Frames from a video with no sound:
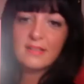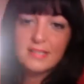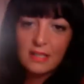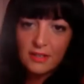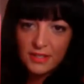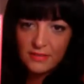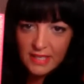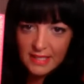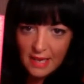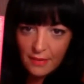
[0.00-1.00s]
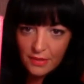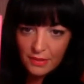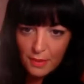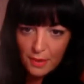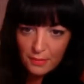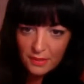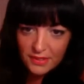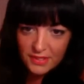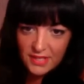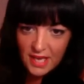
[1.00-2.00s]
There's lots of these out at the
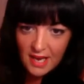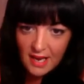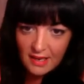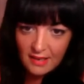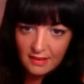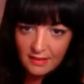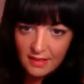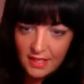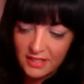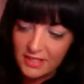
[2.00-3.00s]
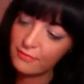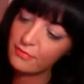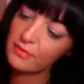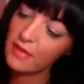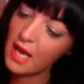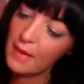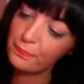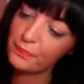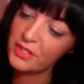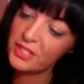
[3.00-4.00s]
moment that are different
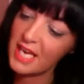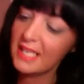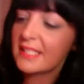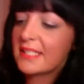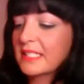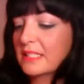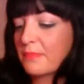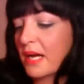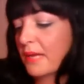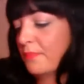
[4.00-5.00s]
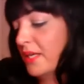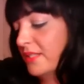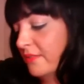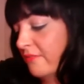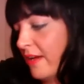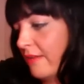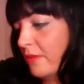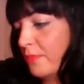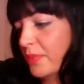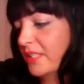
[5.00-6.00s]
shades. This is my personal
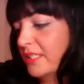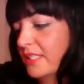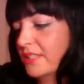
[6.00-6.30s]
favourite because it's